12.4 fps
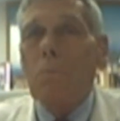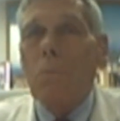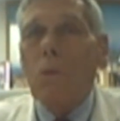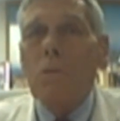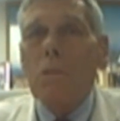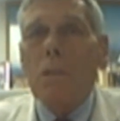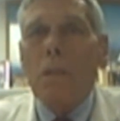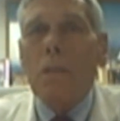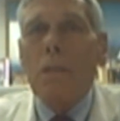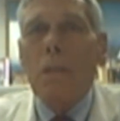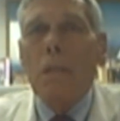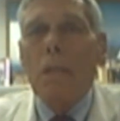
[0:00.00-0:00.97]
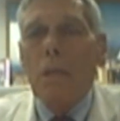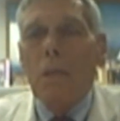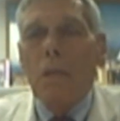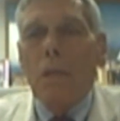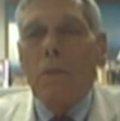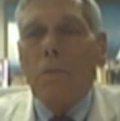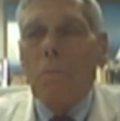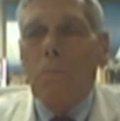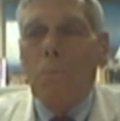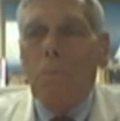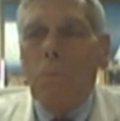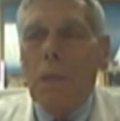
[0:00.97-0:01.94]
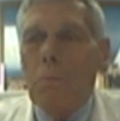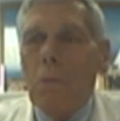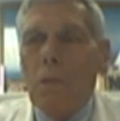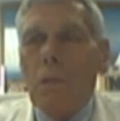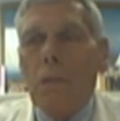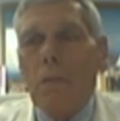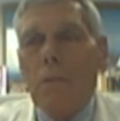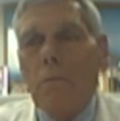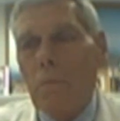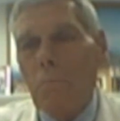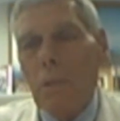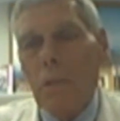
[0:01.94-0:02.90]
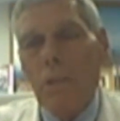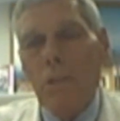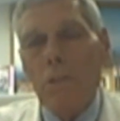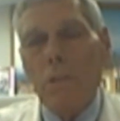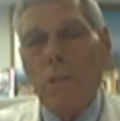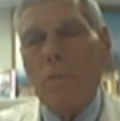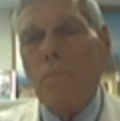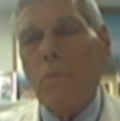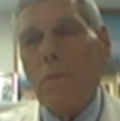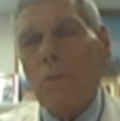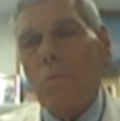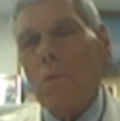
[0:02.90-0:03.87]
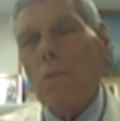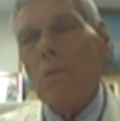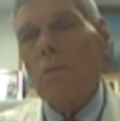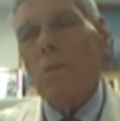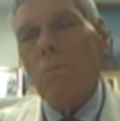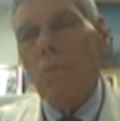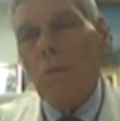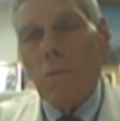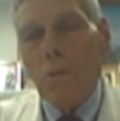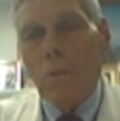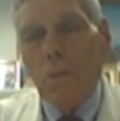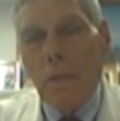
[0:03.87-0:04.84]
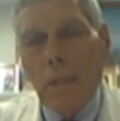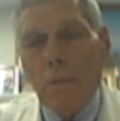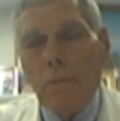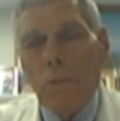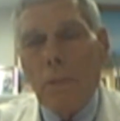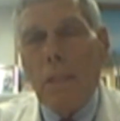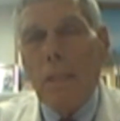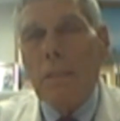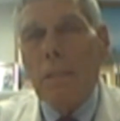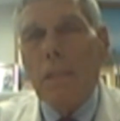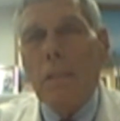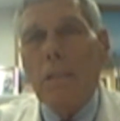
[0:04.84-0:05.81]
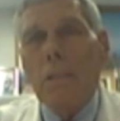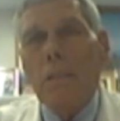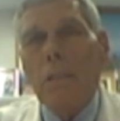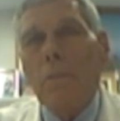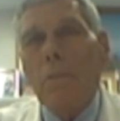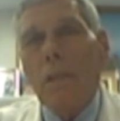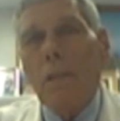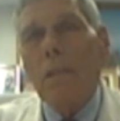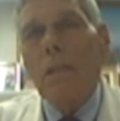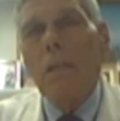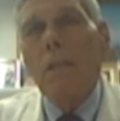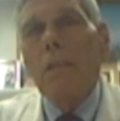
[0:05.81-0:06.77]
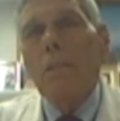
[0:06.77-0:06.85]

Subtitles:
Most of the people that are been using it with the World Health Organizations have kind of